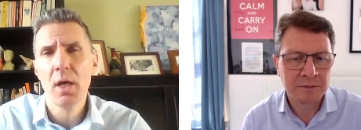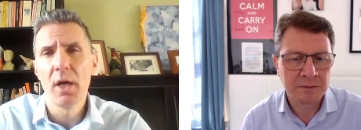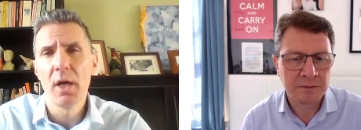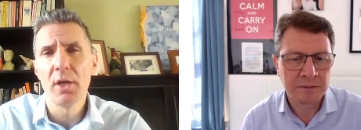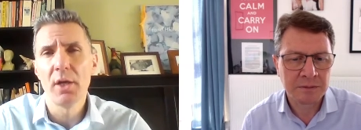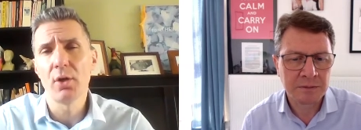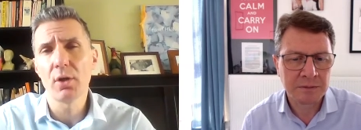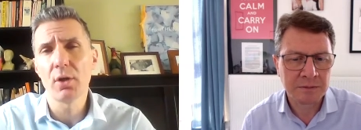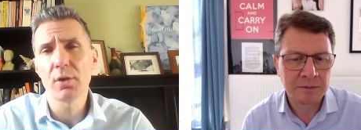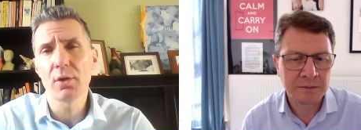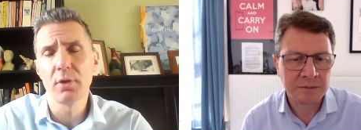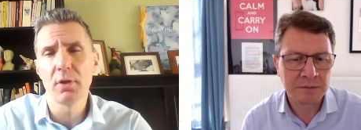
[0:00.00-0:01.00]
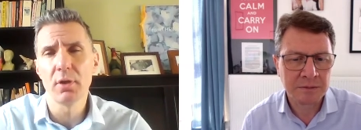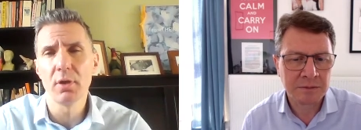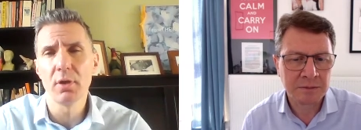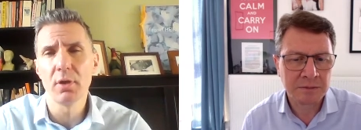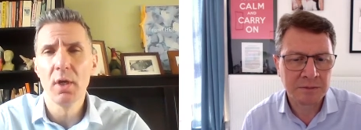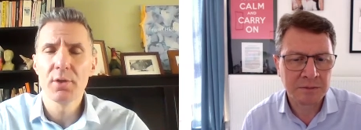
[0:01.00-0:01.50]
Speaker 1: and you can also
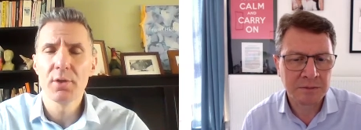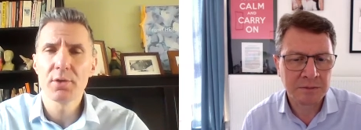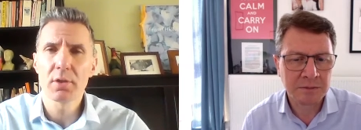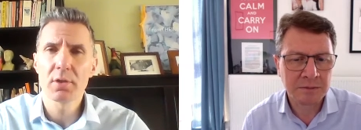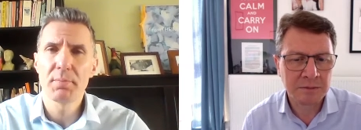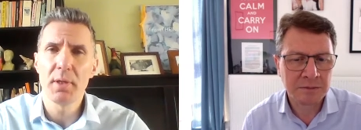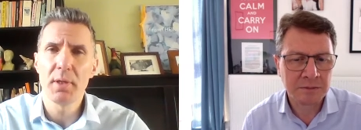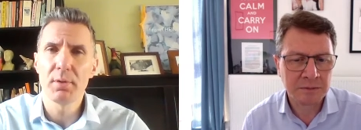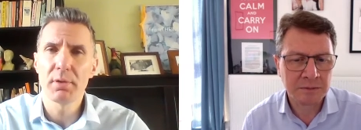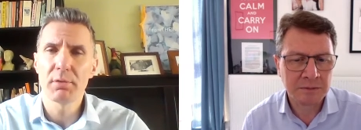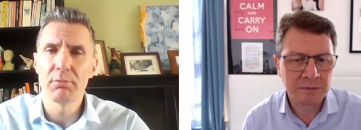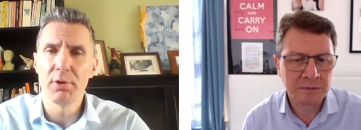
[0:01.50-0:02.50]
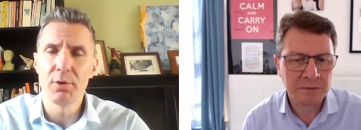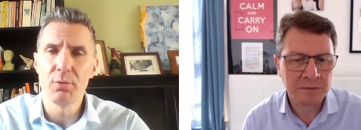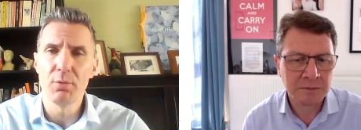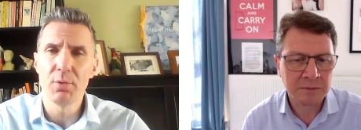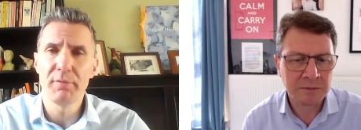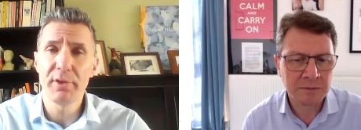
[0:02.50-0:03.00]
talk to people
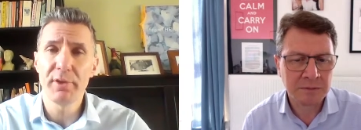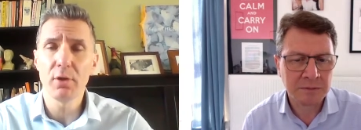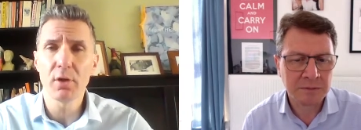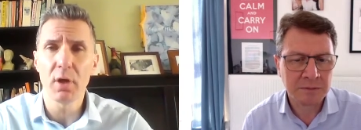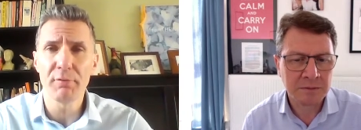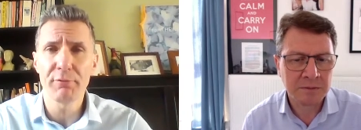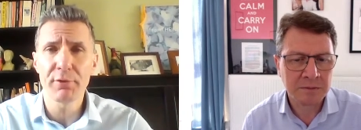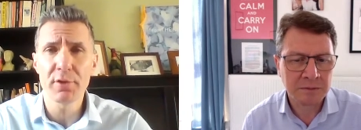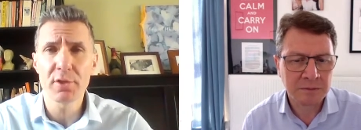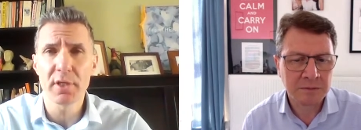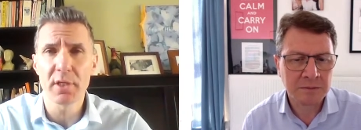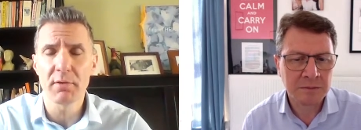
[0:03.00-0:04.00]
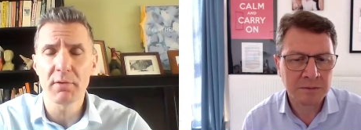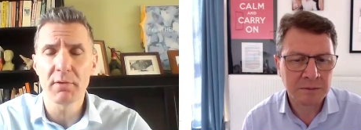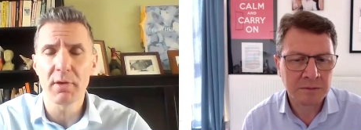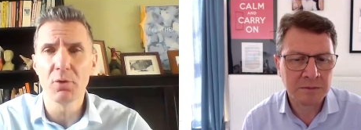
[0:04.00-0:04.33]
through uh, video conferencing around a